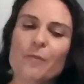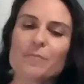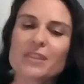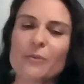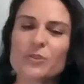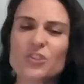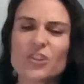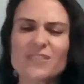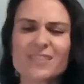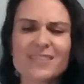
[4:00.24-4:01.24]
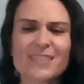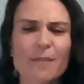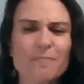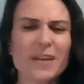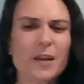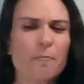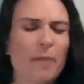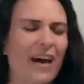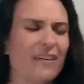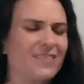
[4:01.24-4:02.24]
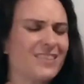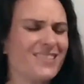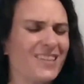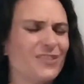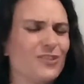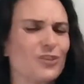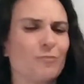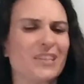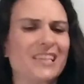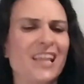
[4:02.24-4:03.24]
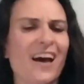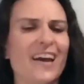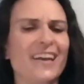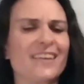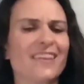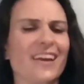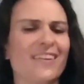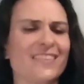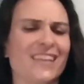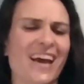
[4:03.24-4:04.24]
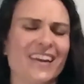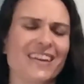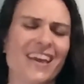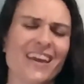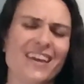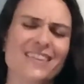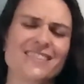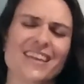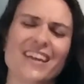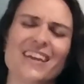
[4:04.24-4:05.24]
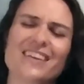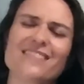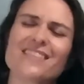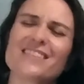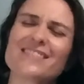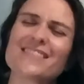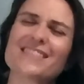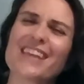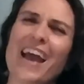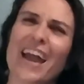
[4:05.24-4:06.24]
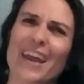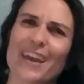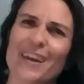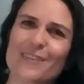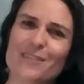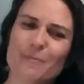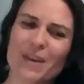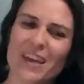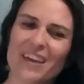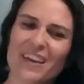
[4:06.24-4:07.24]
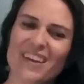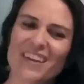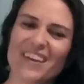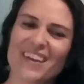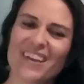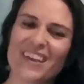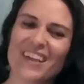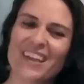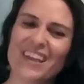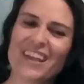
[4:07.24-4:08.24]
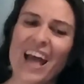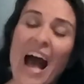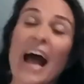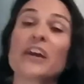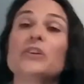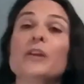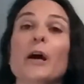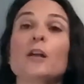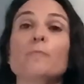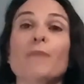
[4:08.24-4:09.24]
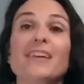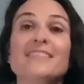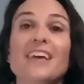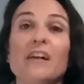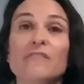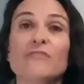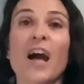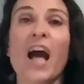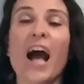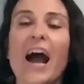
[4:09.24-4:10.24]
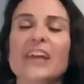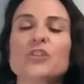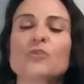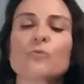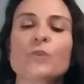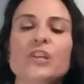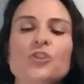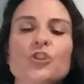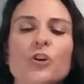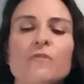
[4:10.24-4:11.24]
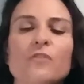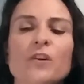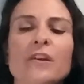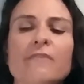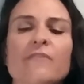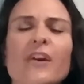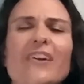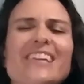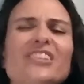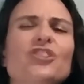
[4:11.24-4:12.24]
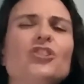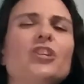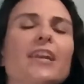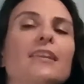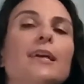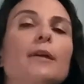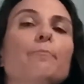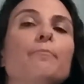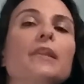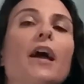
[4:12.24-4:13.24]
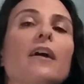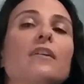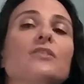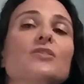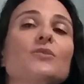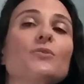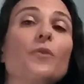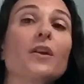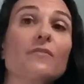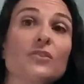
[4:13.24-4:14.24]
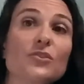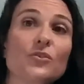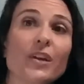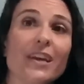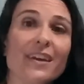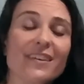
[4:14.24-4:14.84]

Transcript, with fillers: but there was just something about this instrument lying there in that case, and it sang to me. I couldn't help myself. I just reached over and very gently plucked one of the strings.